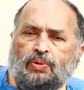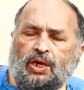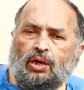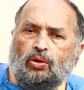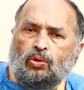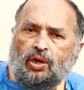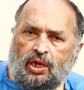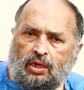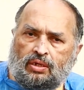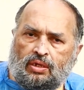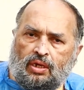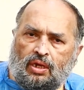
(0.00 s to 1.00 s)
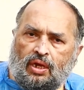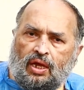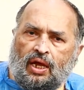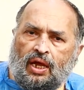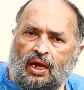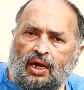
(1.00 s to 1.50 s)
pylori,
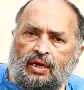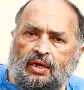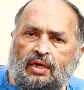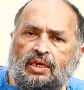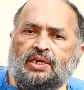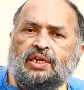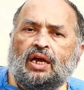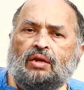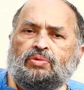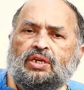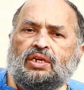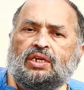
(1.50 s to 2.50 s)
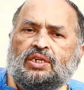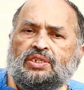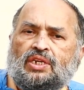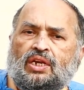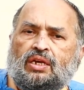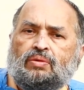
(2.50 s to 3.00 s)
and it can be
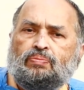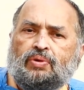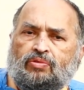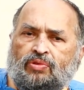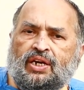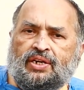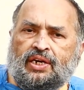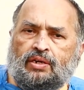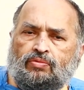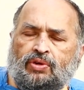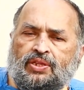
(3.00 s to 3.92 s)
easily prevented.